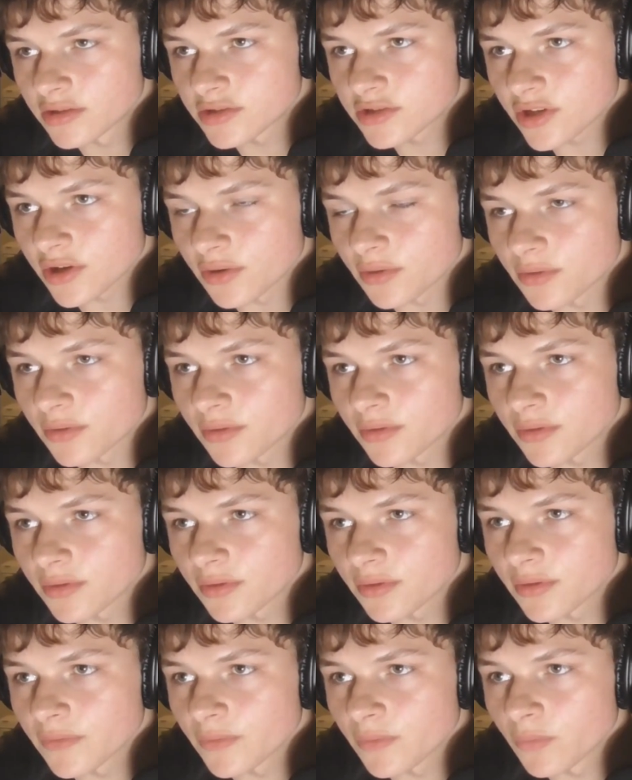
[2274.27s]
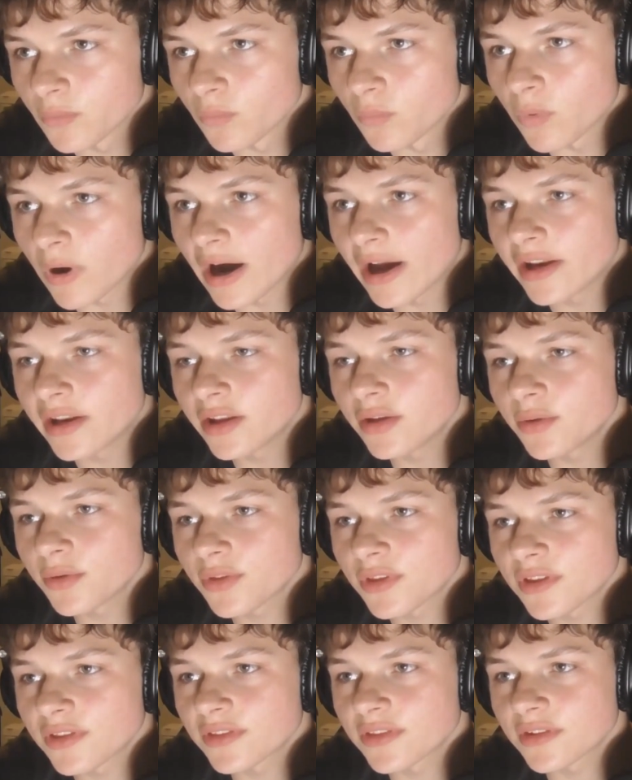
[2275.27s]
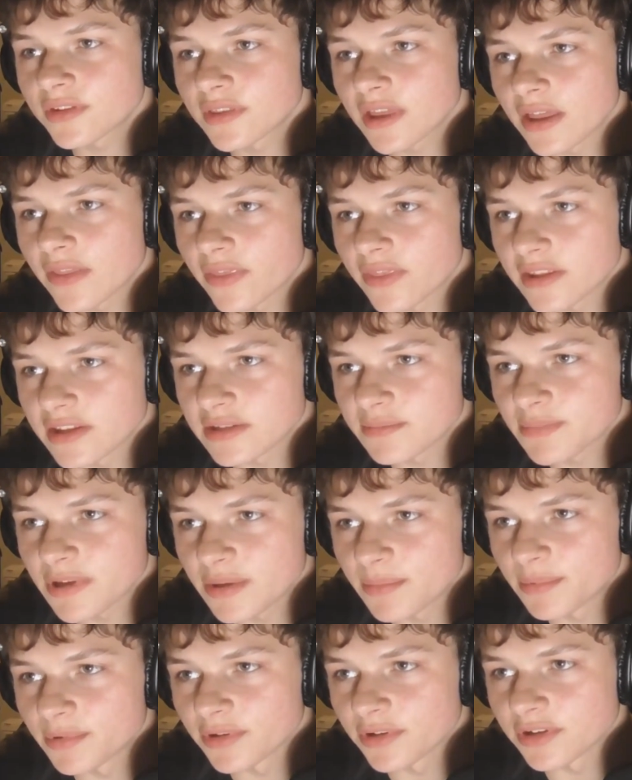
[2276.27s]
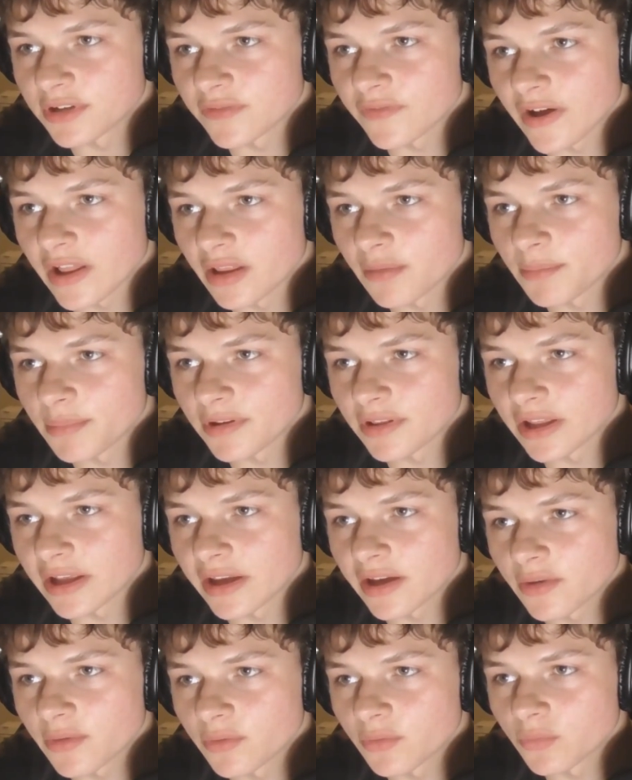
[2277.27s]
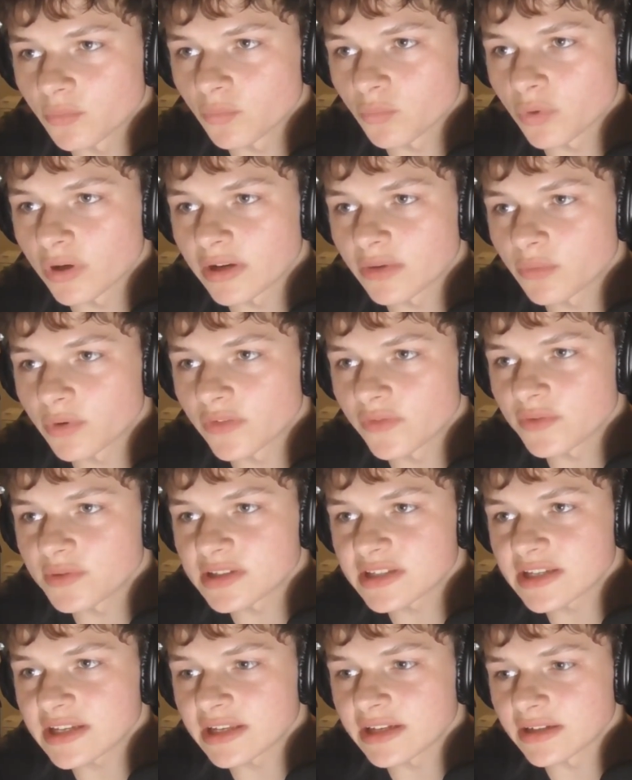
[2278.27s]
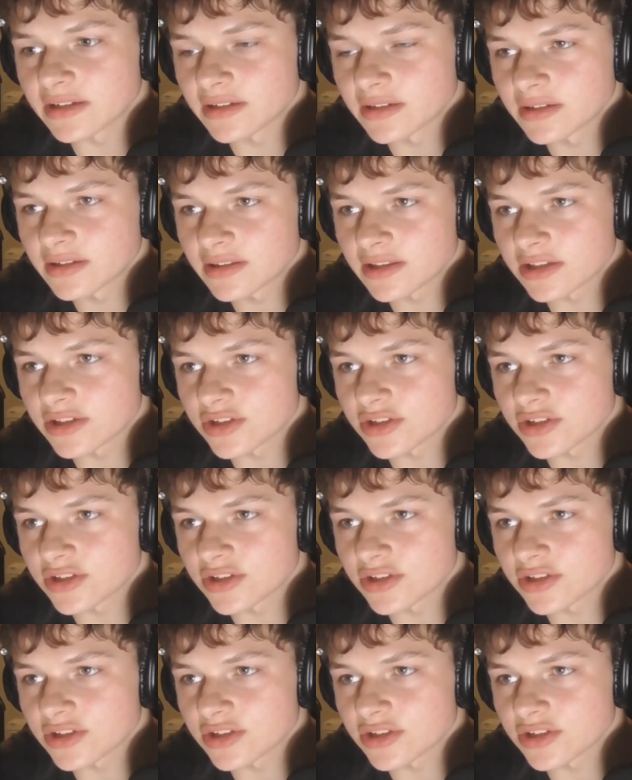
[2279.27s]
So, why do you think that these people are developing? Like, what have you seen that